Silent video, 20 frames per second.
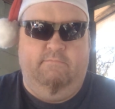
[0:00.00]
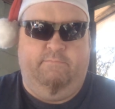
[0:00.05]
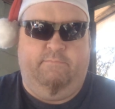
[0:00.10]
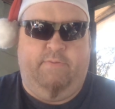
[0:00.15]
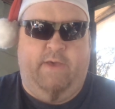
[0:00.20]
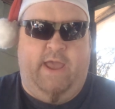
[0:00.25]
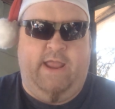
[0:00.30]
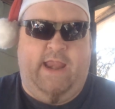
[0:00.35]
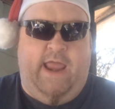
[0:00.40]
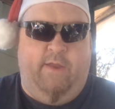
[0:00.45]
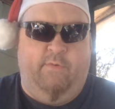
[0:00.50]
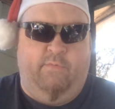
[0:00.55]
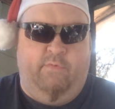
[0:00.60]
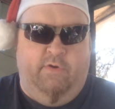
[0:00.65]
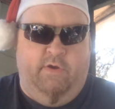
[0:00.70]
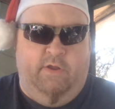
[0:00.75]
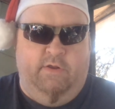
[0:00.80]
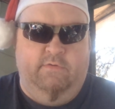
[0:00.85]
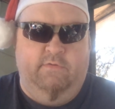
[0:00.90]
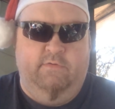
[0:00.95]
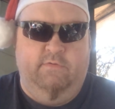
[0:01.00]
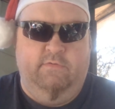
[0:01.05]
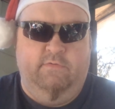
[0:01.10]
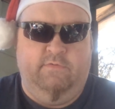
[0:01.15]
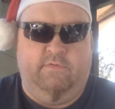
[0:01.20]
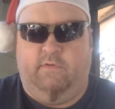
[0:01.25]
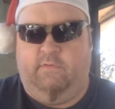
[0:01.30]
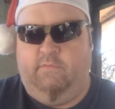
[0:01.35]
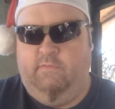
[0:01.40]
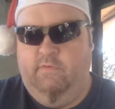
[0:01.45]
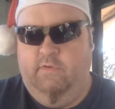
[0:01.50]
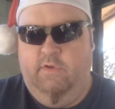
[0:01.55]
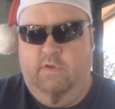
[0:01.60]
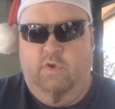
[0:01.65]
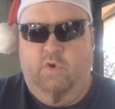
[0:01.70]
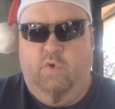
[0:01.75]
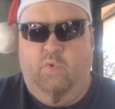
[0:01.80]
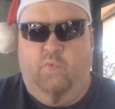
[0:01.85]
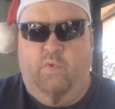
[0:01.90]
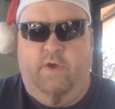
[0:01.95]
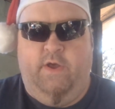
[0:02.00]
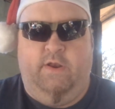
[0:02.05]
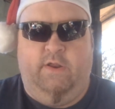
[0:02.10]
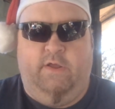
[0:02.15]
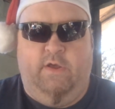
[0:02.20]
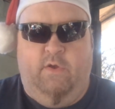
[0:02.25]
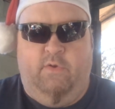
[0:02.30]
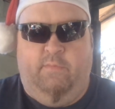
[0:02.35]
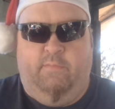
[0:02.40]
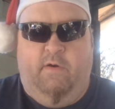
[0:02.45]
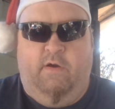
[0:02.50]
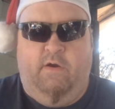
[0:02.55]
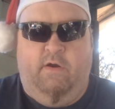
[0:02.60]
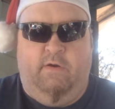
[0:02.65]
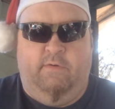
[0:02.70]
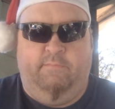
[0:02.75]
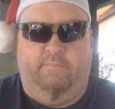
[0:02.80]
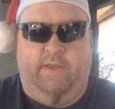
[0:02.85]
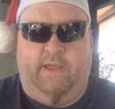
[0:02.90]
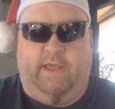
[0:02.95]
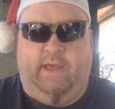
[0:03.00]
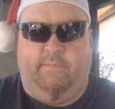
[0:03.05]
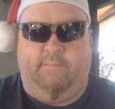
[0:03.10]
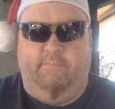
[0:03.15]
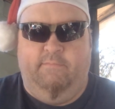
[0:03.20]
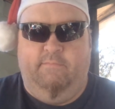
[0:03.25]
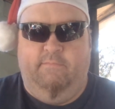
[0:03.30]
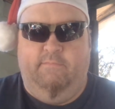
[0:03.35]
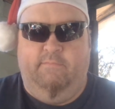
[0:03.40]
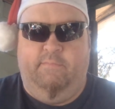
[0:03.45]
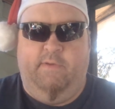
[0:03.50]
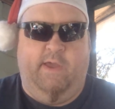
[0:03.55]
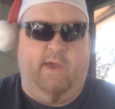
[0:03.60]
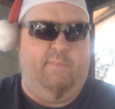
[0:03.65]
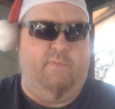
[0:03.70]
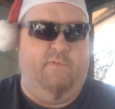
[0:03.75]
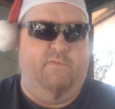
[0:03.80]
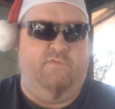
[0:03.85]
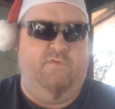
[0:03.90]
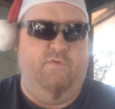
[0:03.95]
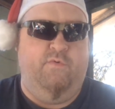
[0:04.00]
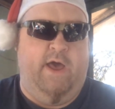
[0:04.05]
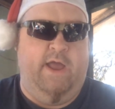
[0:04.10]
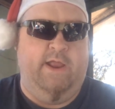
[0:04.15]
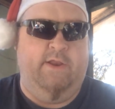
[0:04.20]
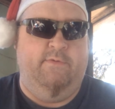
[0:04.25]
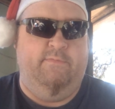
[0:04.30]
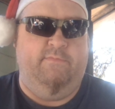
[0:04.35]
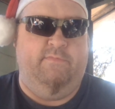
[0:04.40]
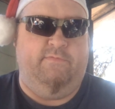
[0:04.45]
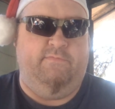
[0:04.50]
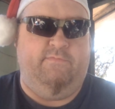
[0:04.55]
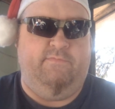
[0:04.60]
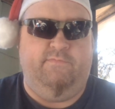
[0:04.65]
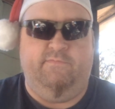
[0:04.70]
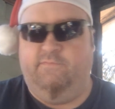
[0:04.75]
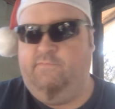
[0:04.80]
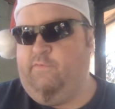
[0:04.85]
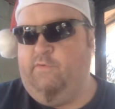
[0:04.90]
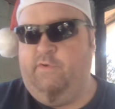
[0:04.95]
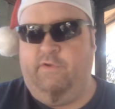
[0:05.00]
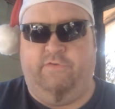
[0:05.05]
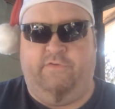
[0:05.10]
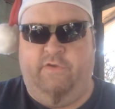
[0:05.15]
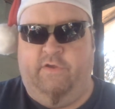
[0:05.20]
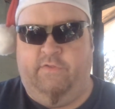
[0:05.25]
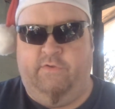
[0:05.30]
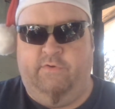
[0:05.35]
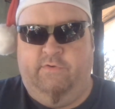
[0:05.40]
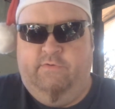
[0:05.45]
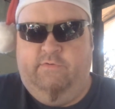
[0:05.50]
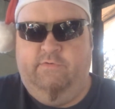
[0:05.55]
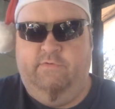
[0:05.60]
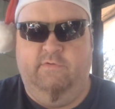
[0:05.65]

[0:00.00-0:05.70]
payday run. So we're going to go tomorrow and pick up a few items for each other,